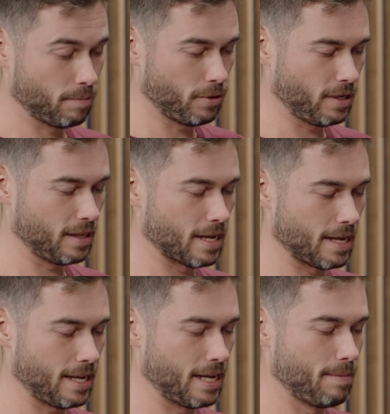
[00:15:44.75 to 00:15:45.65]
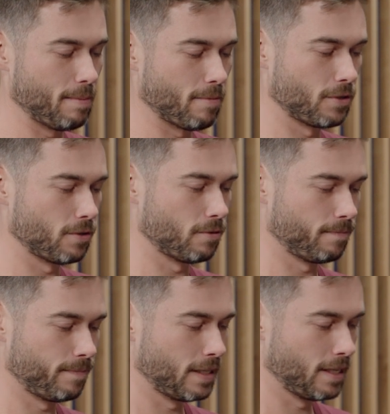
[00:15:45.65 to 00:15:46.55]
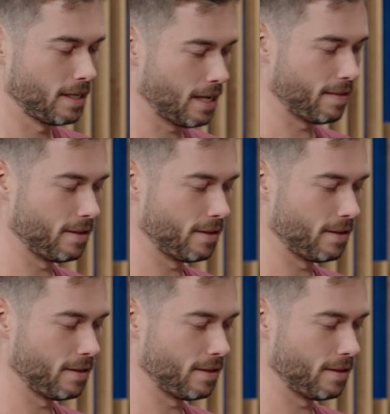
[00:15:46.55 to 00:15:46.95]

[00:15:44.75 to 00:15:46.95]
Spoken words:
put in the EMIT module, and